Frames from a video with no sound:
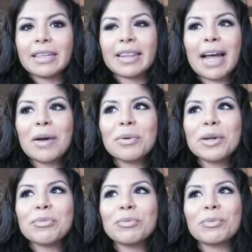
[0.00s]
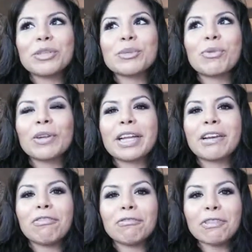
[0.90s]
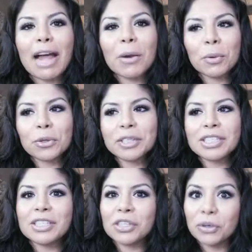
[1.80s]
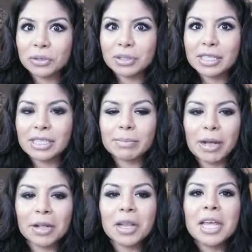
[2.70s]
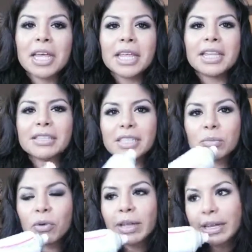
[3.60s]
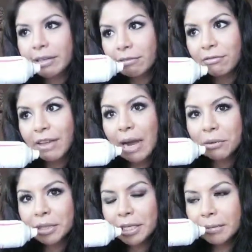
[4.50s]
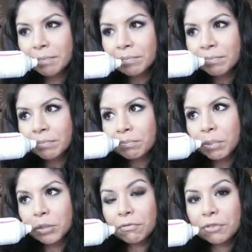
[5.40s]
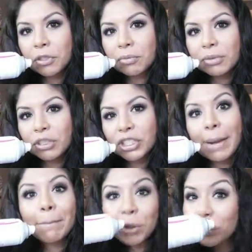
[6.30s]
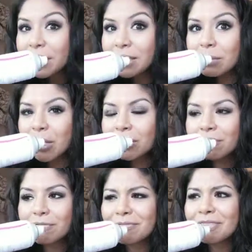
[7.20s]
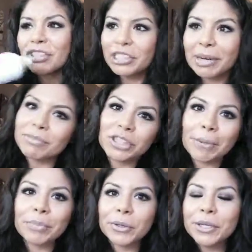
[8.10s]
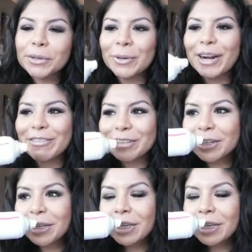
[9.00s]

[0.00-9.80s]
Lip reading: That one was more like a flowery deodorant smell. This is more like a flowery perfume, shampooy smell, shampooy whatever.